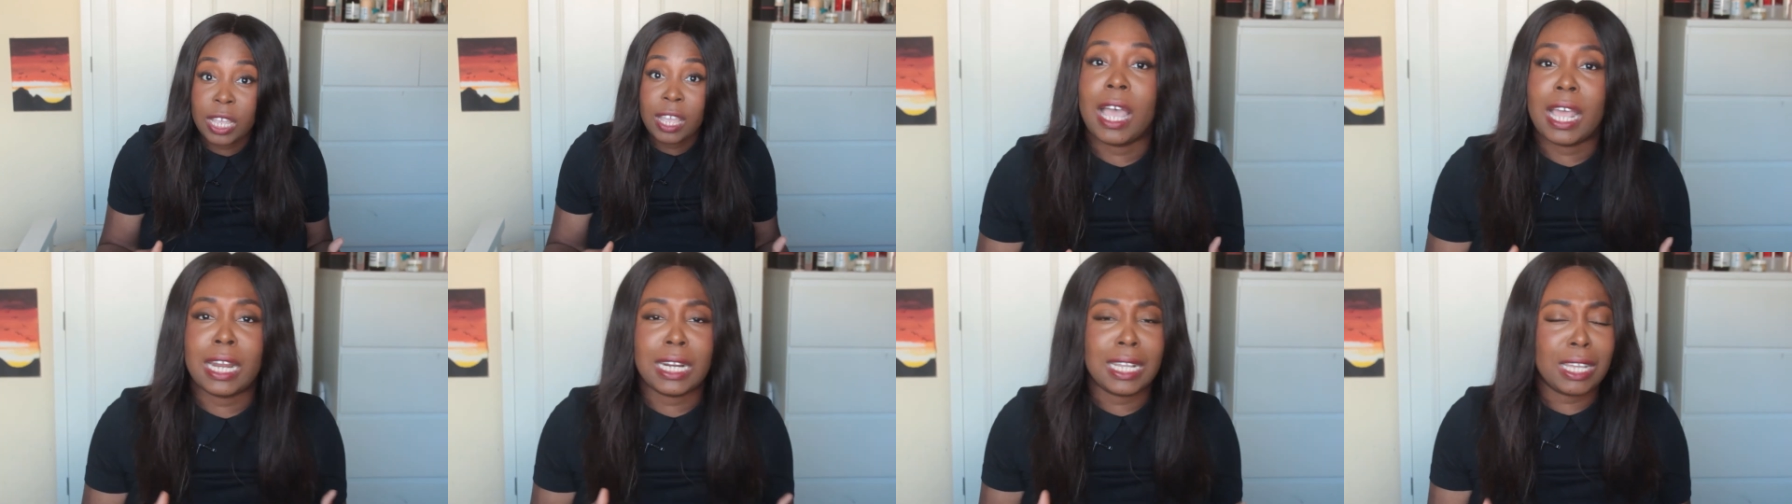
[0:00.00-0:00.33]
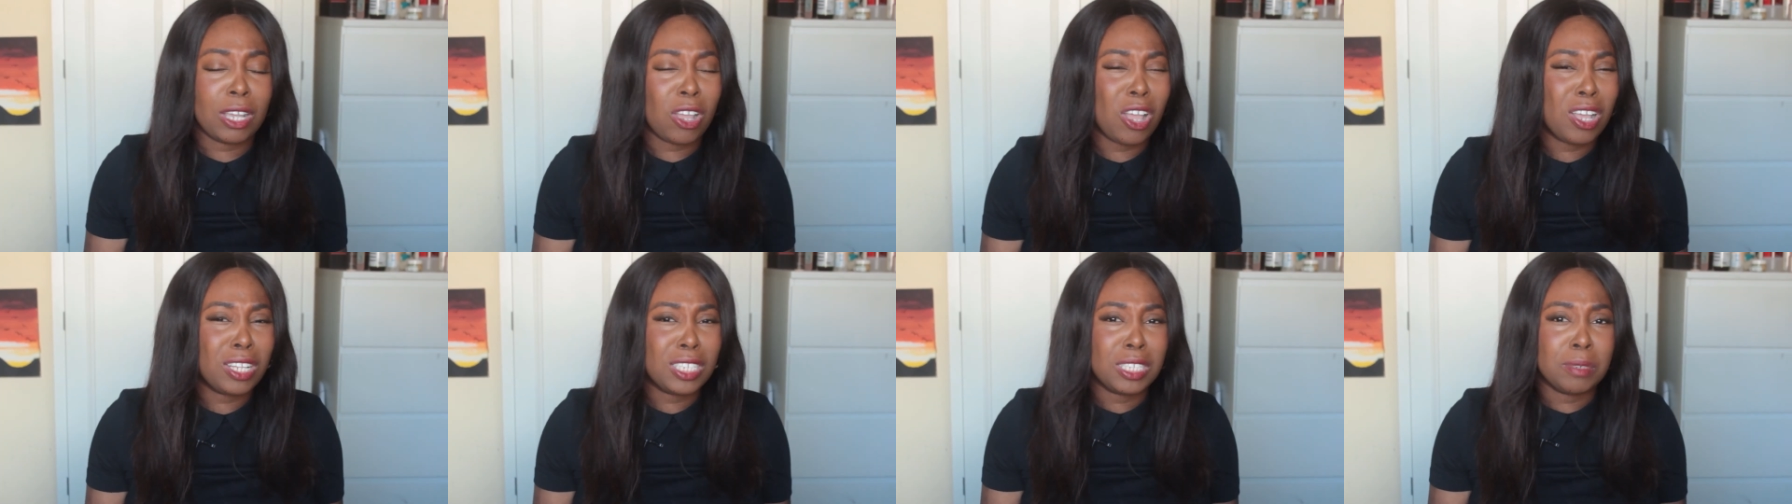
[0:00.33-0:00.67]
And it
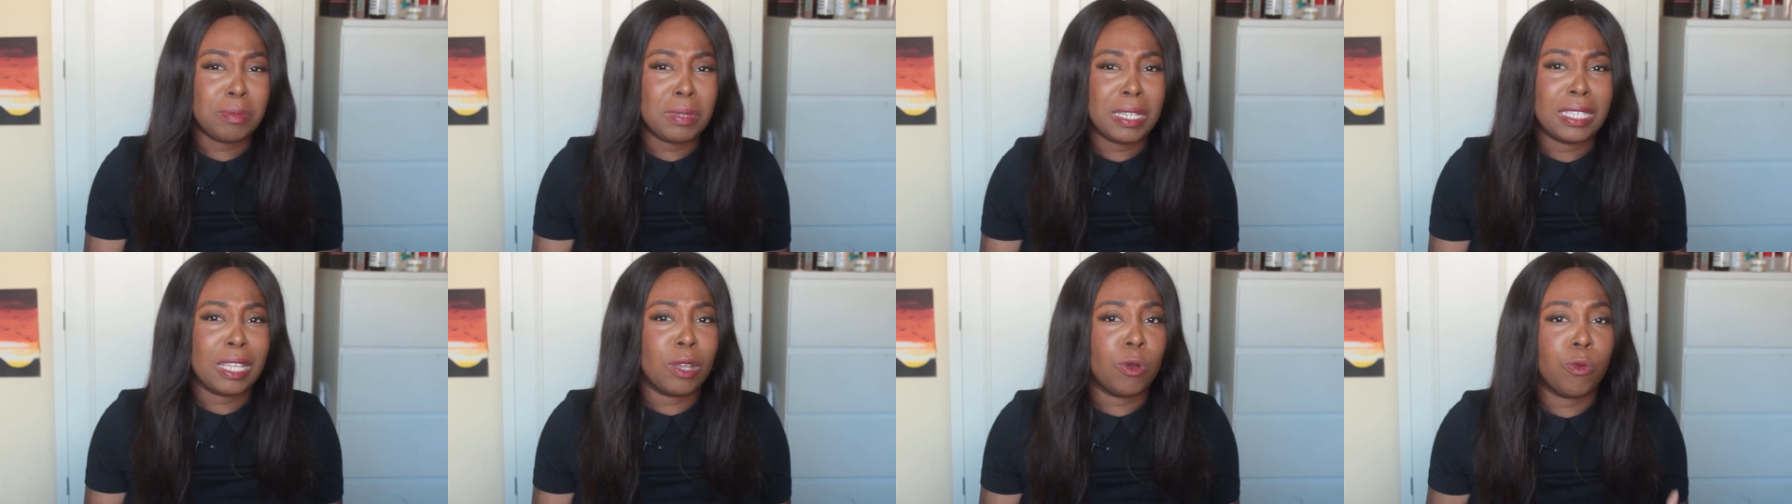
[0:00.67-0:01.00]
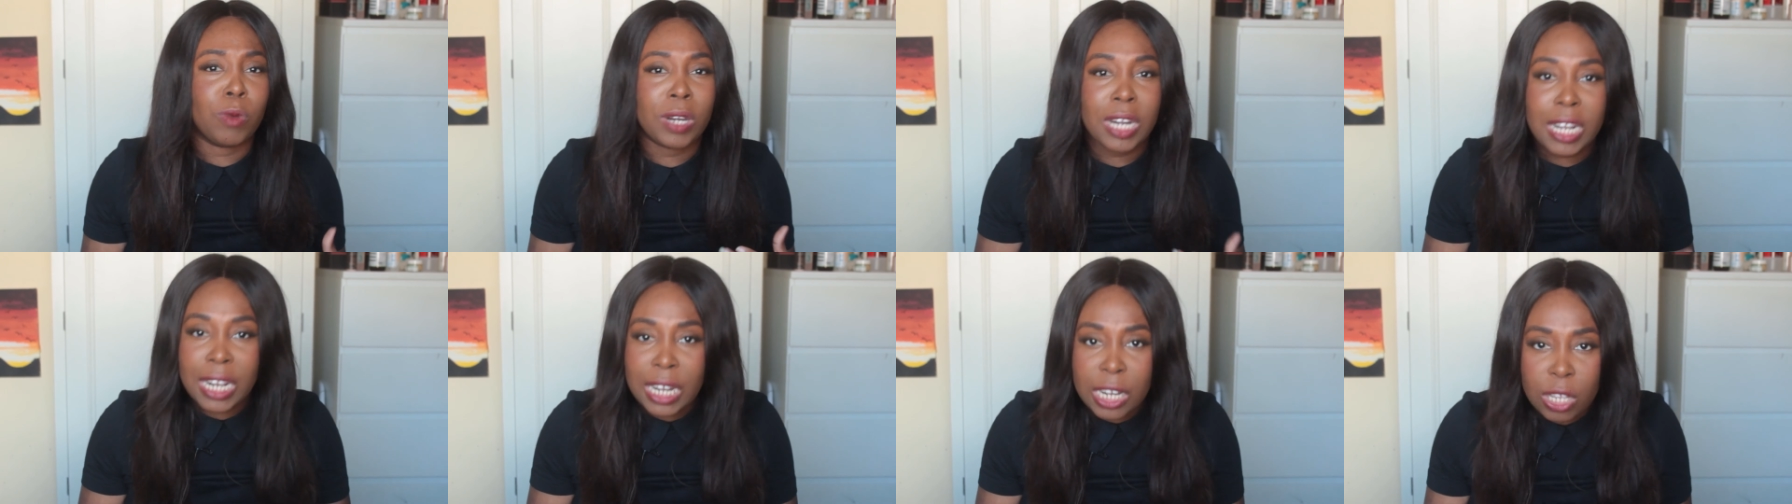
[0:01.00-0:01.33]
occurred to me that
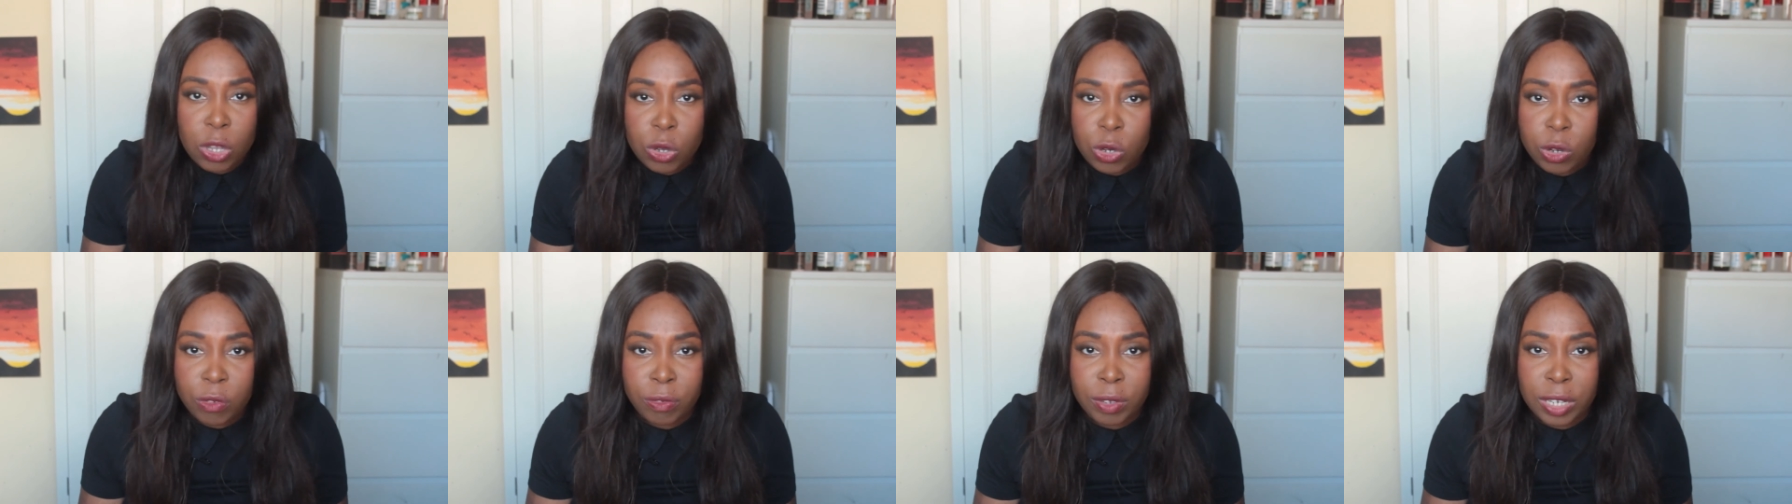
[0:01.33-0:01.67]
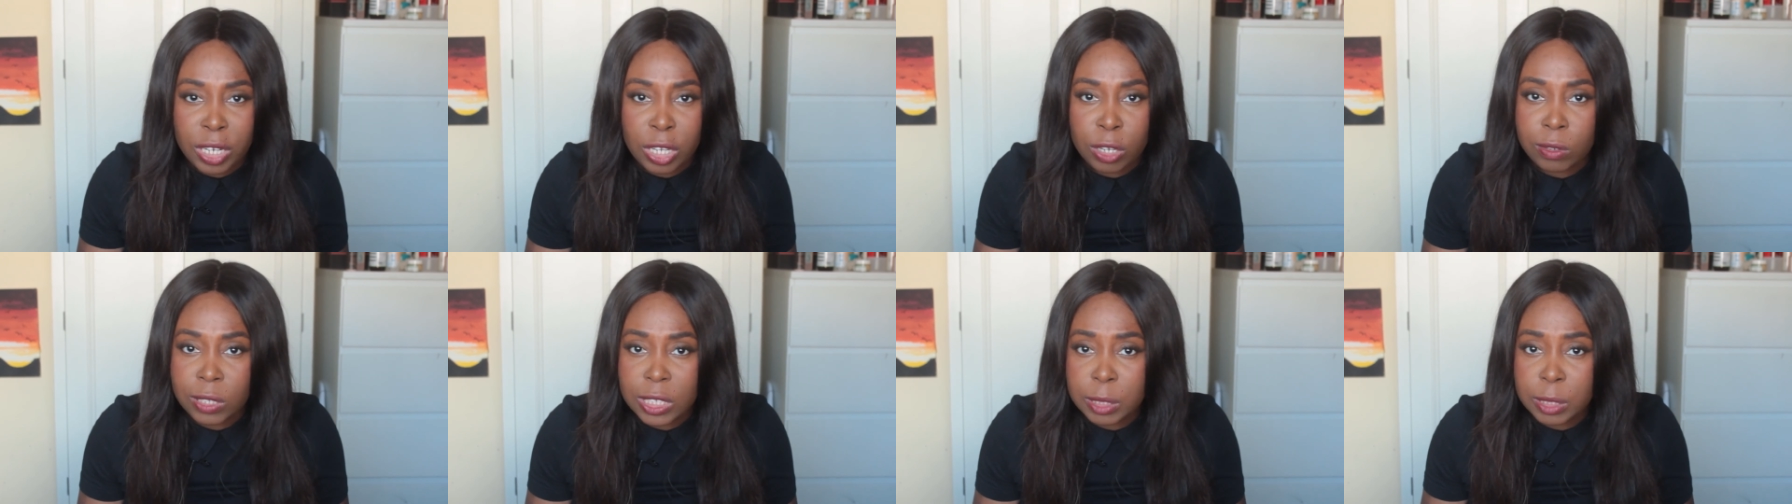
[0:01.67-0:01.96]
when I click on a video,